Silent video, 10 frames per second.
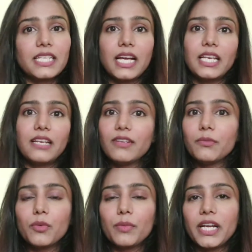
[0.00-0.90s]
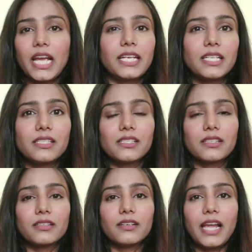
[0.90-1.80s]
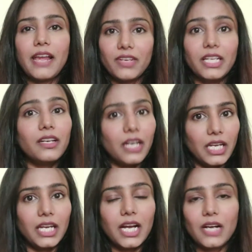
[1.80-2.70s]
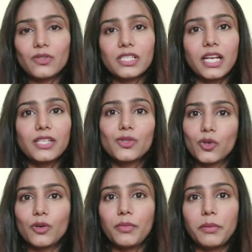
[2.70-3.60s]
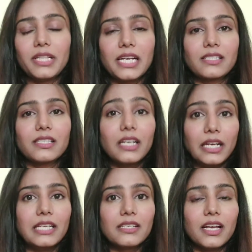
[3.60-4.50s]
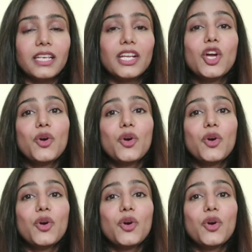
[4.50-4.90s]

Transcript: I live in Mumbai and it's heavily raining outside, so maybe that's the reason